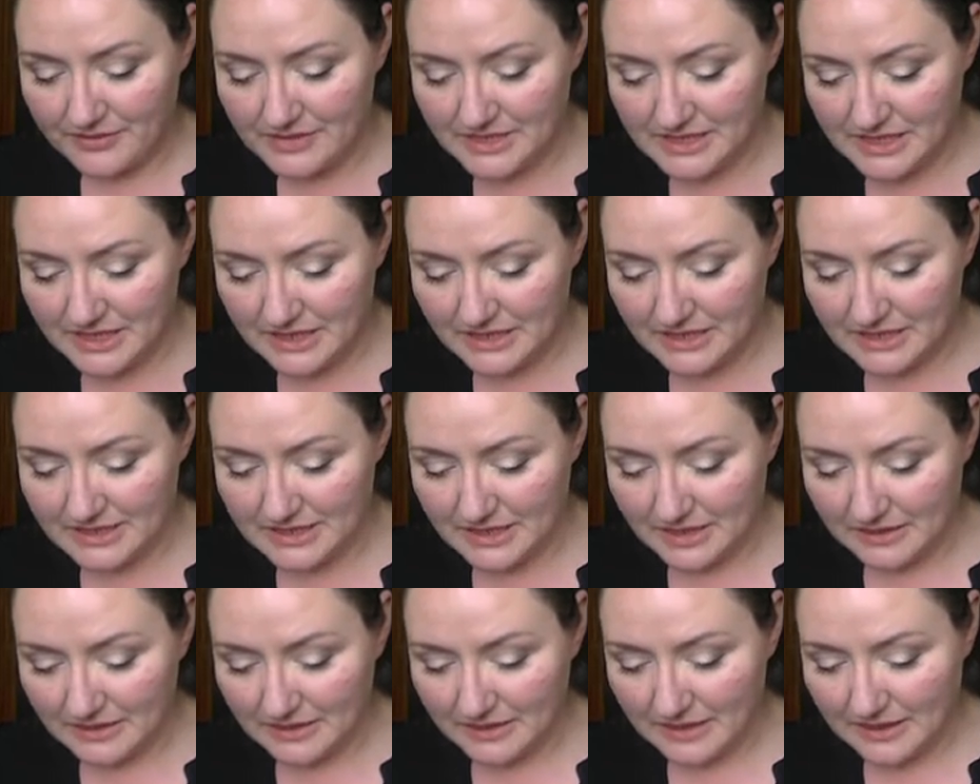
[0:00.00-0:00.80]
seen these
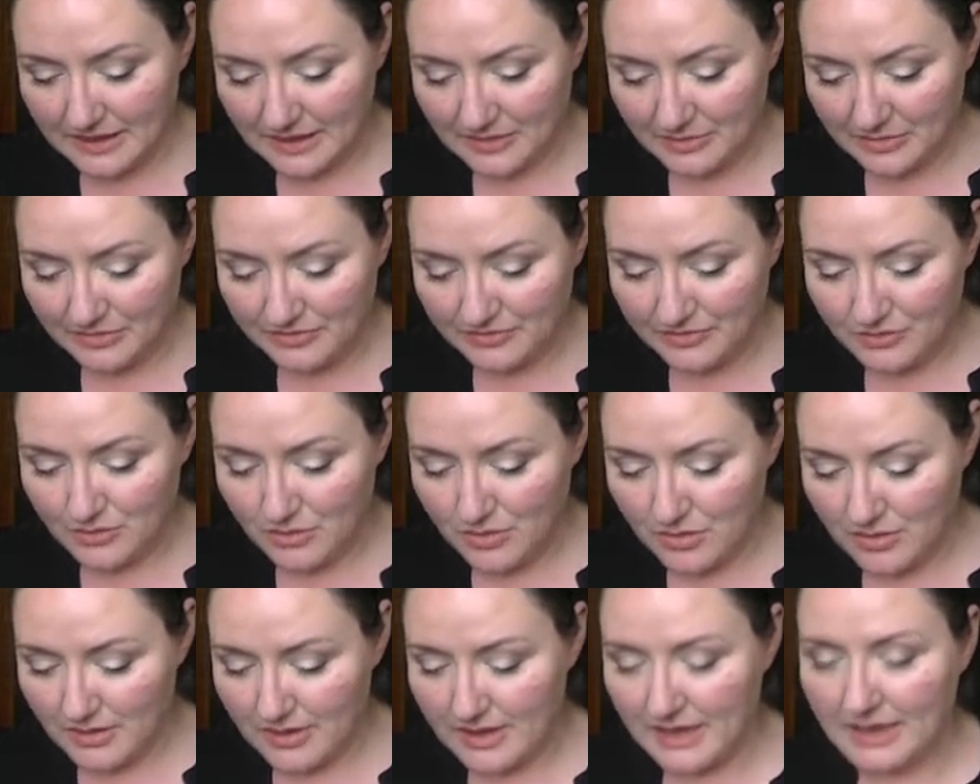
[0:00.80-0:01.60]
online
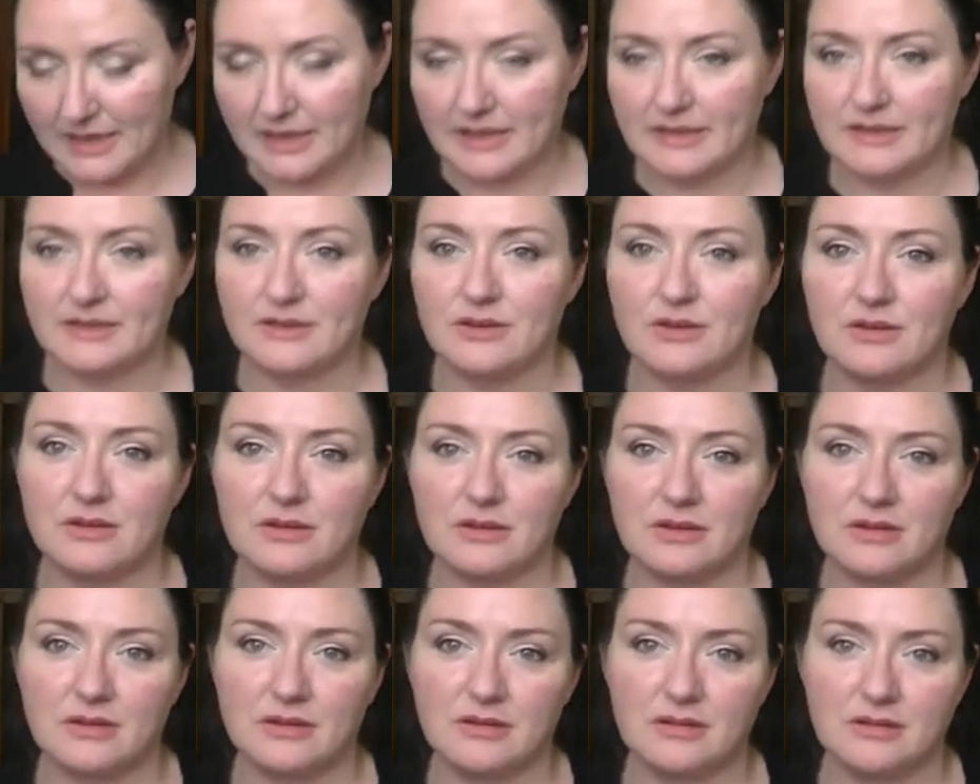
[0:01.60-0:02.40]
before and I thought,
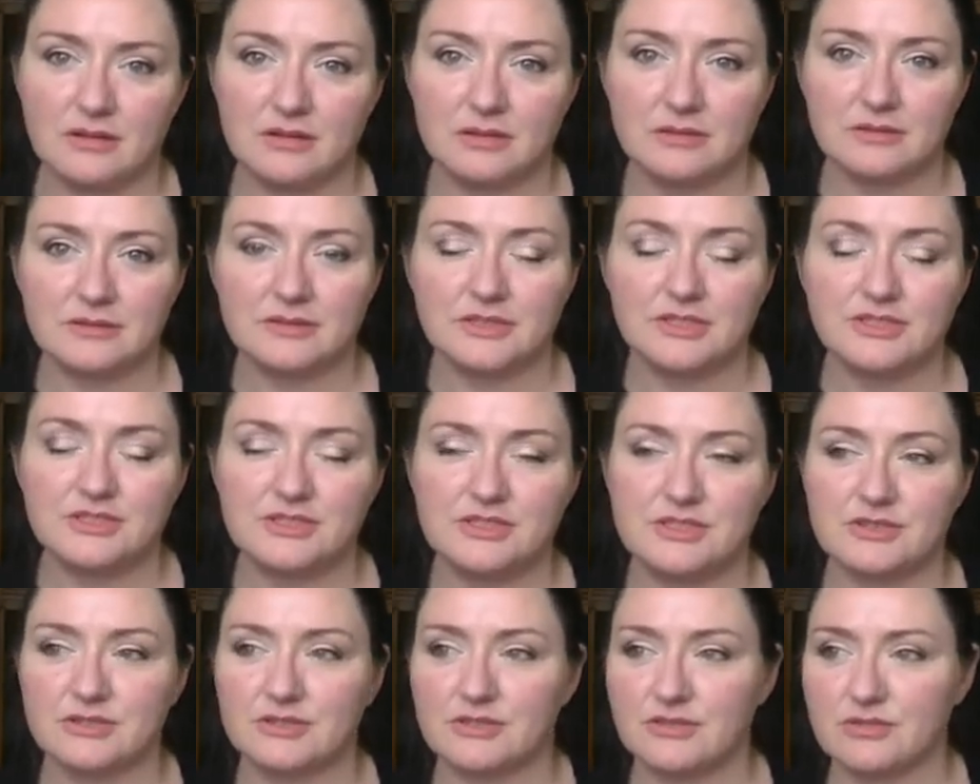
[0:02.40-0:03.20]
oh, they
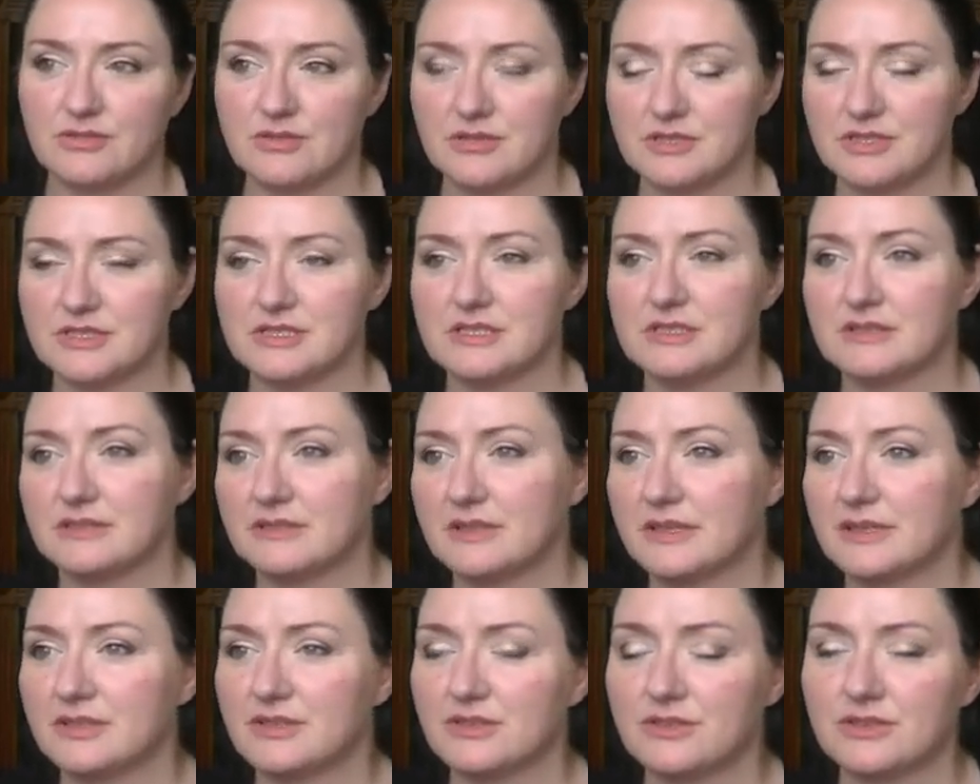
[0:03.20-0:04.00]
just look gorgeous.
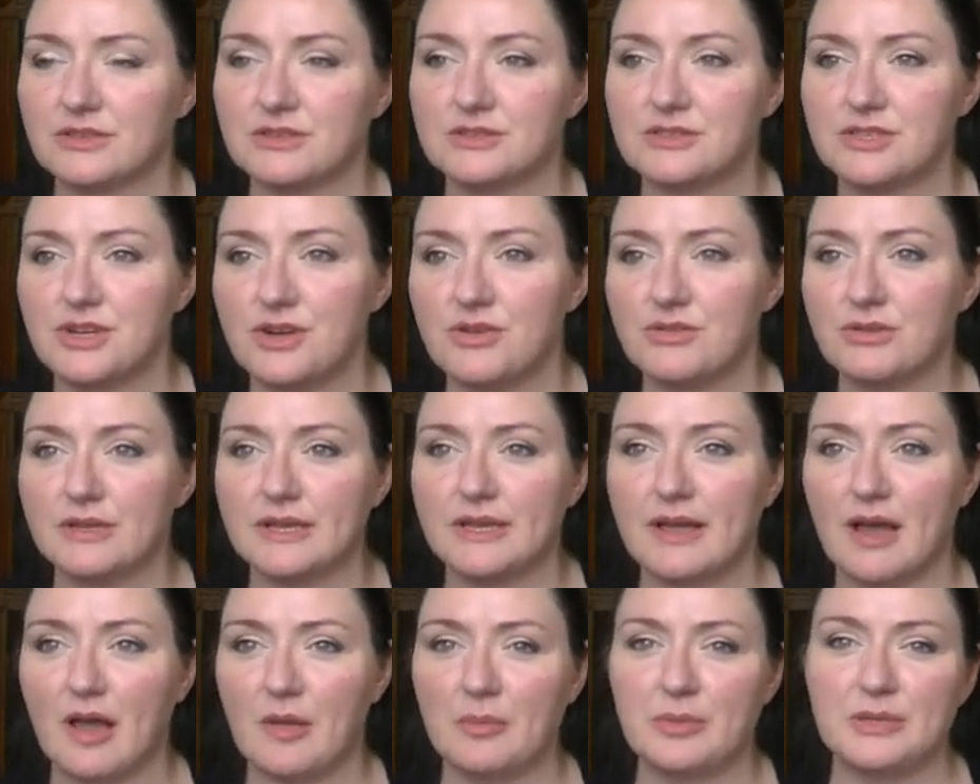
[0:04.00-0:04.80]
They look
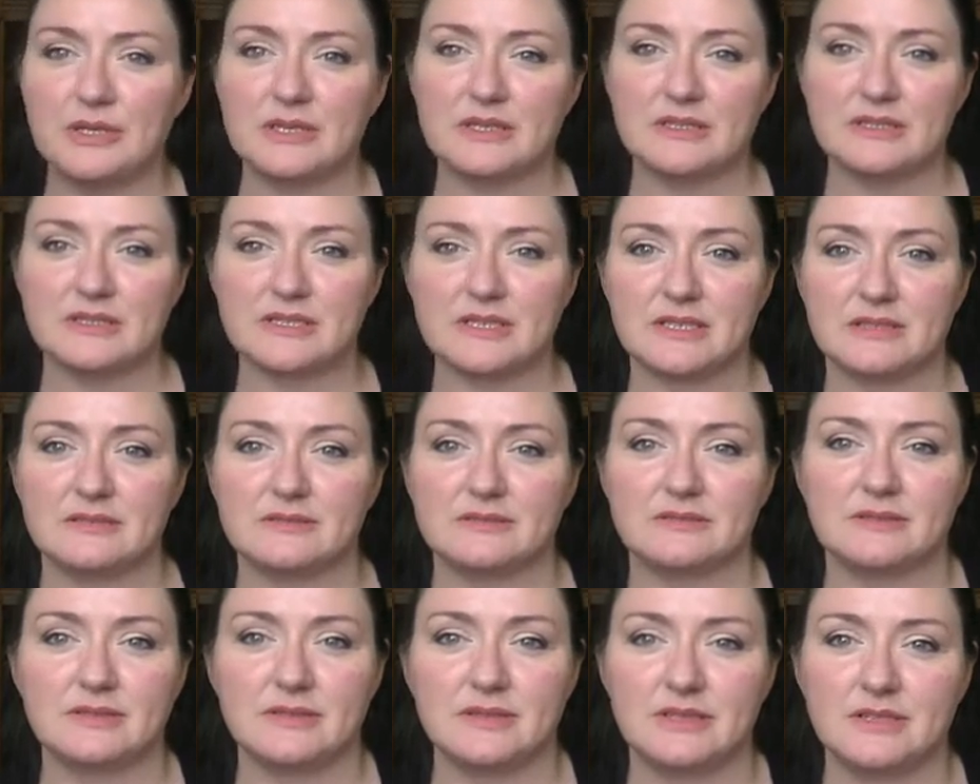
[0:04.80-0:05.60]
totally opulent
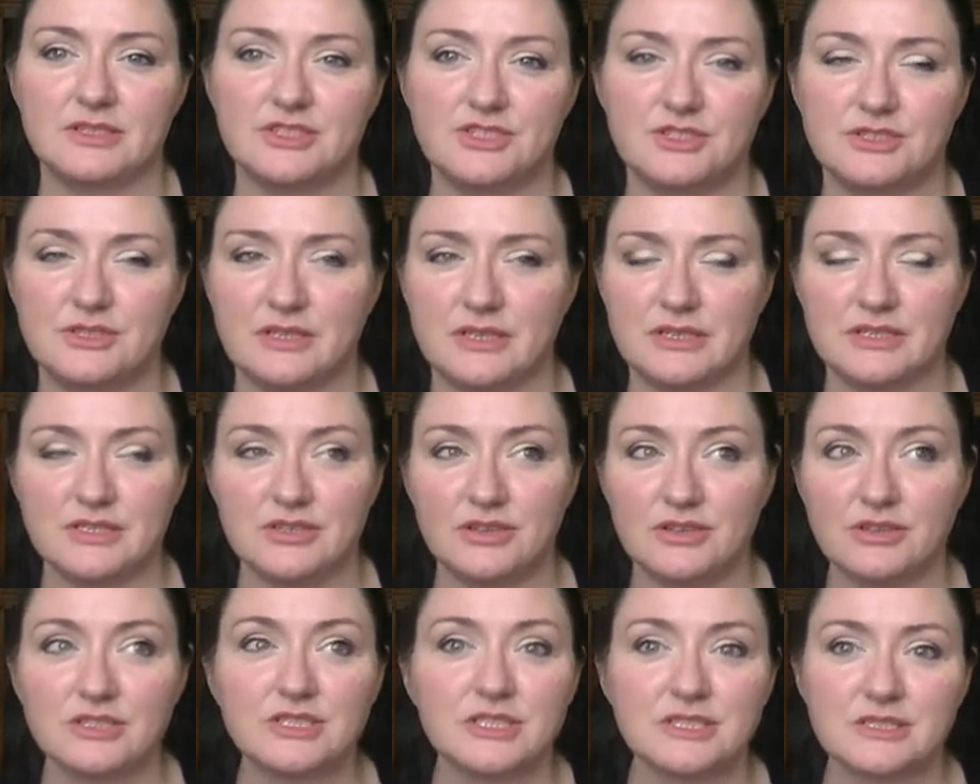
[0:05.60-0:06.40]
and
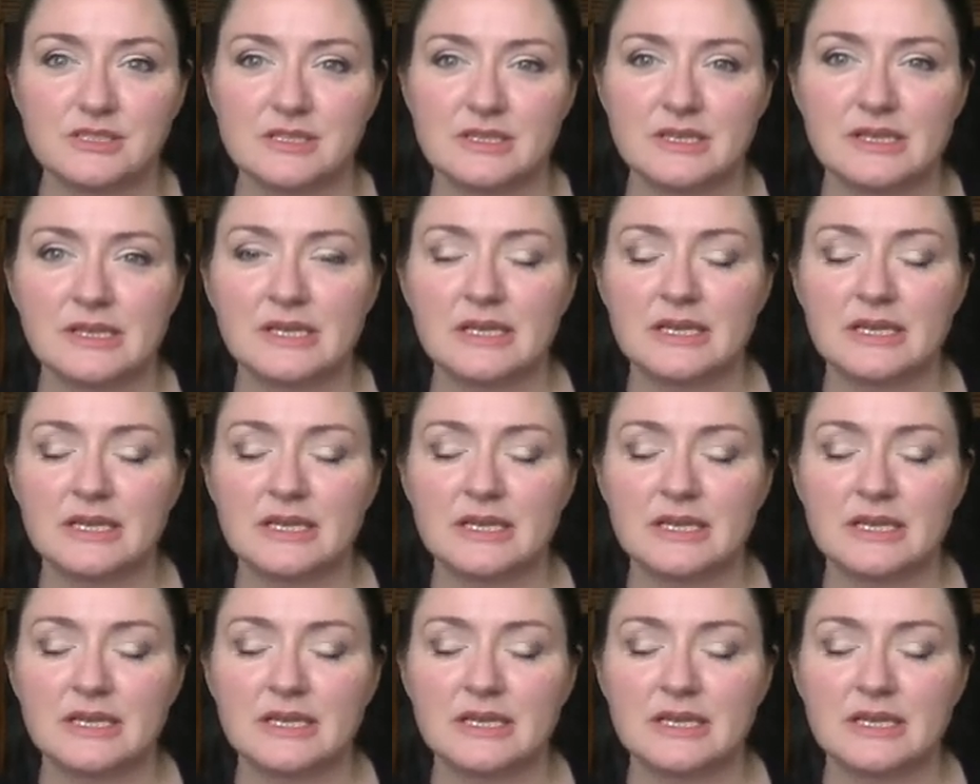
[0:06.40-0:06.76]
indulgent.